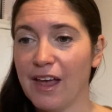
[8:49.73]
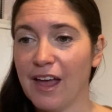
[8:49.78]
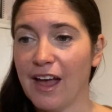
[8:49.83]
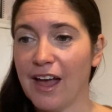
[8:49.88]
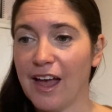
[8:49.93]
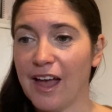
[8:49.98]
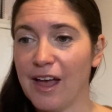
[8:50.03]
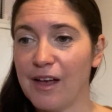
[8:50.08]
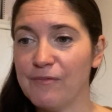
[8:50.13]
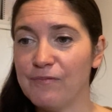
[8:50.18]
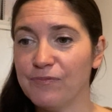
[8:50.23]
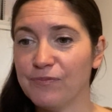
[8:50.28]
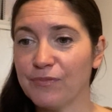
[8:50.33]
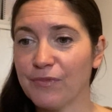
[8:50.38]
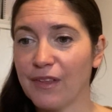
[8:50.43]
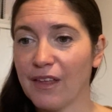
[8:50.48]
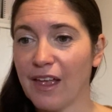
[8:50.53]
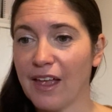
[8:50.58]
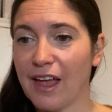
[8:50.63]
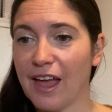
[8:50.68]
and
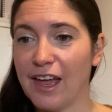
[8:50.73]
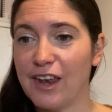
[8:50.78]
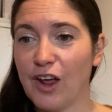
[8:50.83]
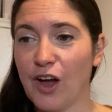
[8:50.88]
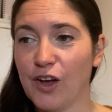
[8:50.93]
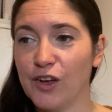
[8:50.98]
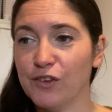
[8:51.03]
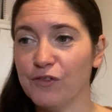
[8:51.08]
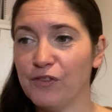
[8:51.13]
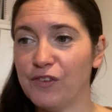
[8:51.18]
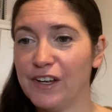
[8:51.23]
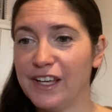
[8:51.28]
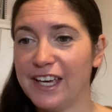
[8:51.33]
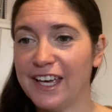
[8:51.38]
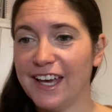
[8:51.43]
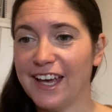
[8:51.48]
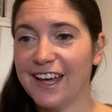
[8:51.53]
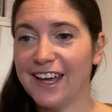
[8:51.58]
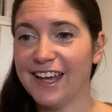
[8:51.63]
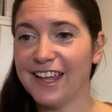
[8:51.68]

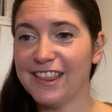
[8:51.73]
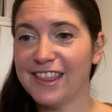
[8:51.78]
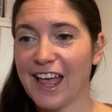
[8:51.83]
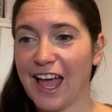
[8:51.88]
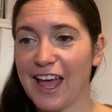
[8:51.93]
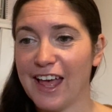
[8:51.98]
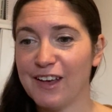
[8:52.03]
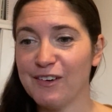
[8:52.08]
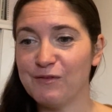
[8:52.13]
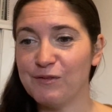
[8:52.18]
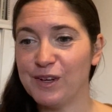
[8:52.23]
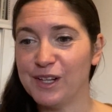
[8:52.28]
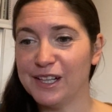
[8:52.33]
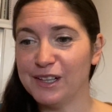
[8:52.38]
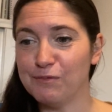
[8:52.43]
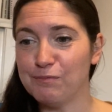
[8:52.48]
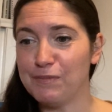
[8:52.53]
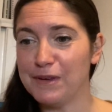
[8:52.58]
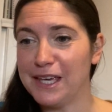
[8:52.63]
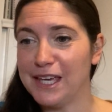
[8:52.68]
hopefully that will
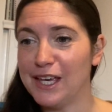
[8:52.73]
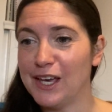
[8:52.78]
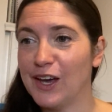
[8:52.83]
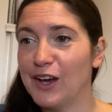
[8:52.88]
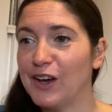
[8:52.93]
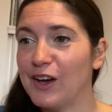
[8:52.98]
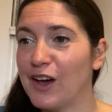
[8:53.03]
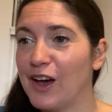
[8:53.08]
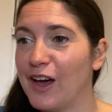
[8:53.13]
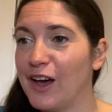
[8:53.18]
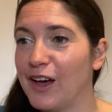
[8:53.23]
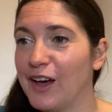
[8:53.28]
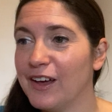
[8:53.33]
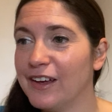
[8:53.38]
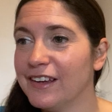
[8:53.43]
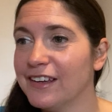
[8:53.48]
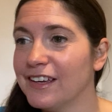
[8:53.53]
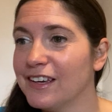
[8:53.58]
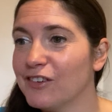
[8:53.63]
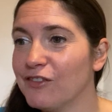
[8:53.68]
be
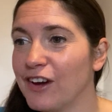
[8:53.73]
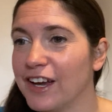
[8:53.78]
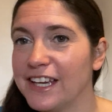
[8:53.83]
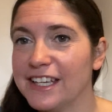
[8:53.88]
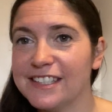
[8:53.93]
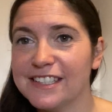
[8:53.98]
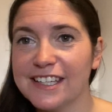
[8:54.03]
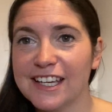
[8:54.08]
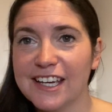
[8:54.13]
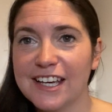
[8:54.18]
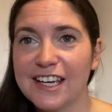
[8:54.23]
great.